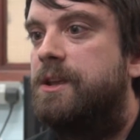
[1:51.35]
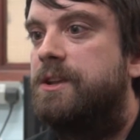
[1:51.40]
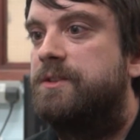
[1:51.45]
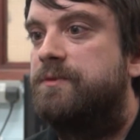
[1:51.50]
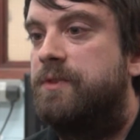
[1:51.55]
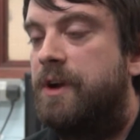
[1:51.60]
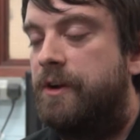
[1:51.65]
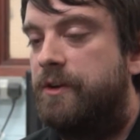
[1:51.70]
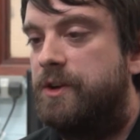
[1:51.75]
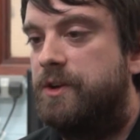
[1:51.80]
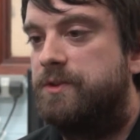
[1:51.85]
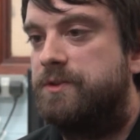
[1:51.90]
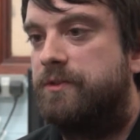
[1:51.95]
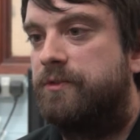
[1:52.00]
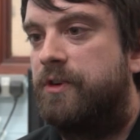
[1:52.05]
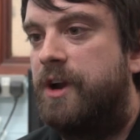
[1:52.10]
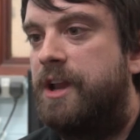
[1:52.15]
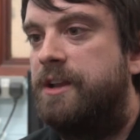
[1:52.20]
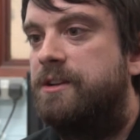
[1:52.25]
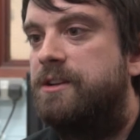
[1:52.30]
It's very user
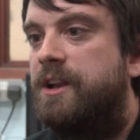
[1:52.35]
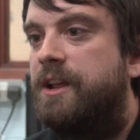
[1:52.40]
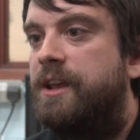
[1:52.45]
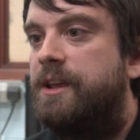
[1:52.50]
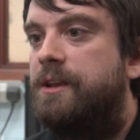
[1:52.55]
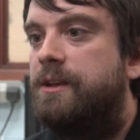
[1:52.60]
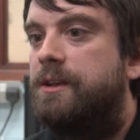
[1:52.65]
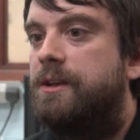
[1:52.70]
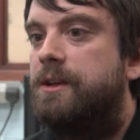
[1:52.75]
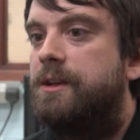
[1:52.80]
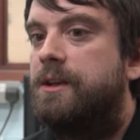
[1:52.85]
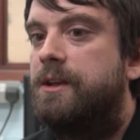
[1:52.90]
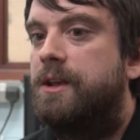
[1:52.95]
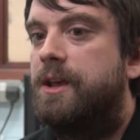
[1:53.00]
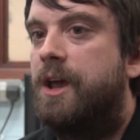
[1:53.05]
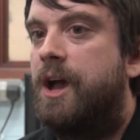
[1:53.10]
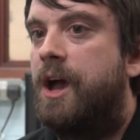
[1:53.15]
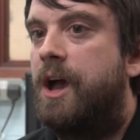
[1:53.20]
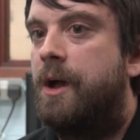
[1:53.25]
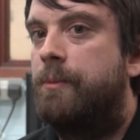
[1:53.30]
friendly.
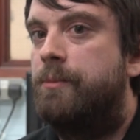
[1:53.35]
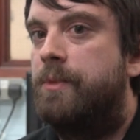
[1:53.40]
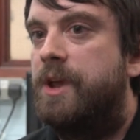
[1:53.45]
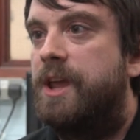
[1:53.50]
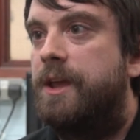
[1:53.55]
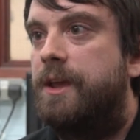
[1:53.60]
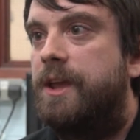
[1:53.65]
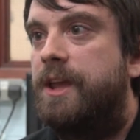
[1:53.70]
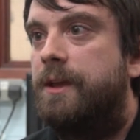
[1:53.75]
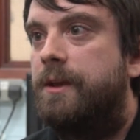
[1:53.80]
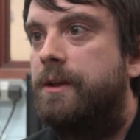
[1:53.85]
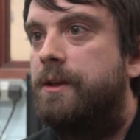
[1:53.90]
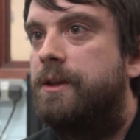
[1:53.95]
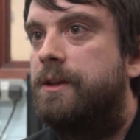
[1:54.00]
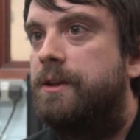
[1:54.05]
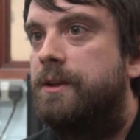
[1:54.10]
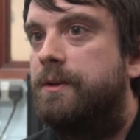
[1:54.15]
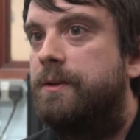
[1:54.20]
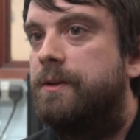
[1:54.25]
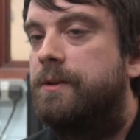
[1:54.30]
Um,
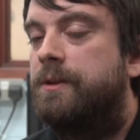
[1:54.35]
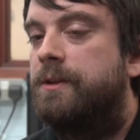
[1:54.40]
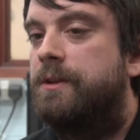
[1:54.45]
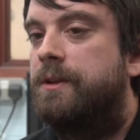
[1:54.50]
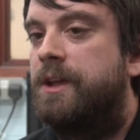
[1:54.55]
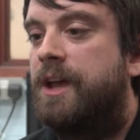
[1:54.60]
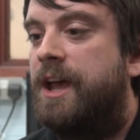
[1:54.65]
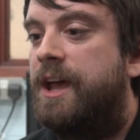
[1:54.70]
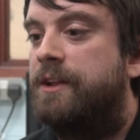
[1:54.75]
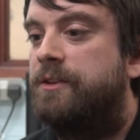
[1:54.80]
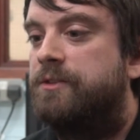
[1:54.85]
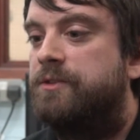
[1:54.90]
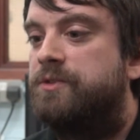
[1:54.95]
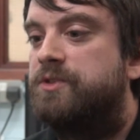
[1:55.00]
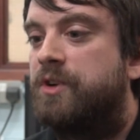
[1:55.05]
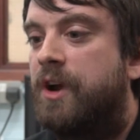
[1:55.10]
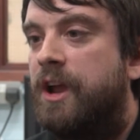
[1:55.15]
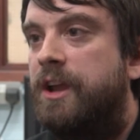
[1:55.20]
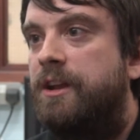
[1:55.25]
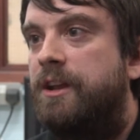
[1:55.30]
and
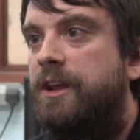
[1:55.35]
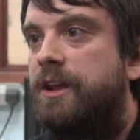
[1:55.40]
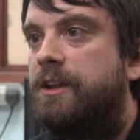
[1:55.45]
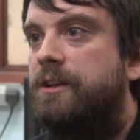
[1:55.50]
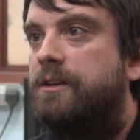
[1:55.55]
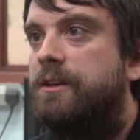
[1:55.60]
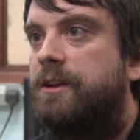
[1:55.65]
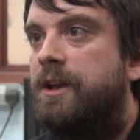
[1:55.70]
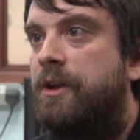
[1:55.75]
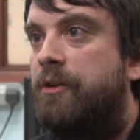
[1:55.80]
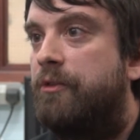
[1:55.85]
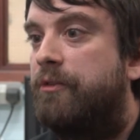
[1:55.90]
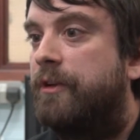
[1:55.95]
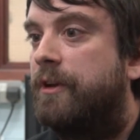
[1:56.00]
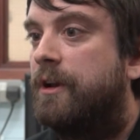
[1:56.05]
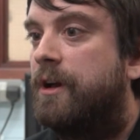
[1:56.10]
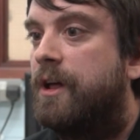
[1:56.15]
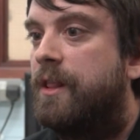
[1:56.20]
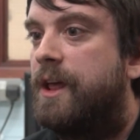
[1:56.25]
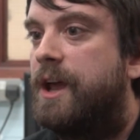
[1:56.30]
training and
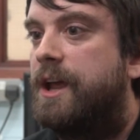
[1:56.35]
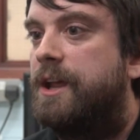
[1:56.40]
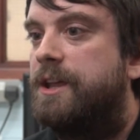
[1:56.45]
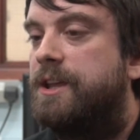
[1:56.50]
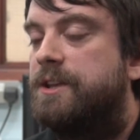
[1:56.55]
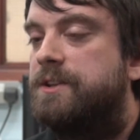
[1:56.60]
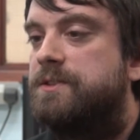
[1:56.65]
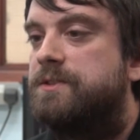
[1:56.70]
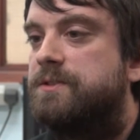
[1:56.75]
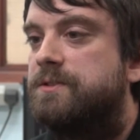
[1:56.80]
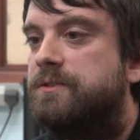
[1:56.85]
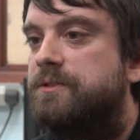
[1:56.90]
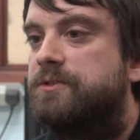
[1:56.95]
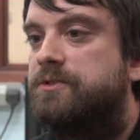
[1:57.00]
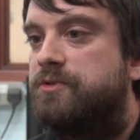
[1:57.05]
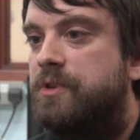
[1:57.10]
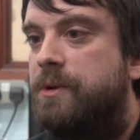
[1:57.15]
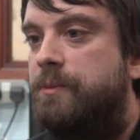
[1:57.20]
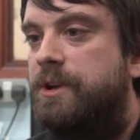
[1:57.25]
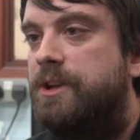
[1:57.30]
everything like that is
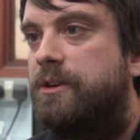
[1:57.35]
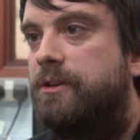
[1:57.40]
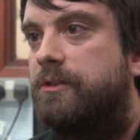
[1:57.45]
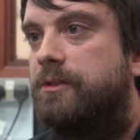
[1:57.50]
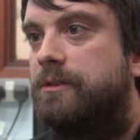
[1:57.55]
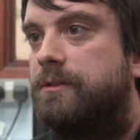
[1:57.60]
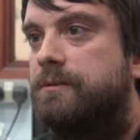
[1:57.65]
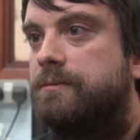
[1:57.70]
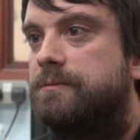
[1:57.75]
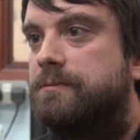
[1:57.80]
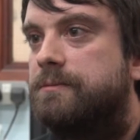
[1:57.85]
extremely good.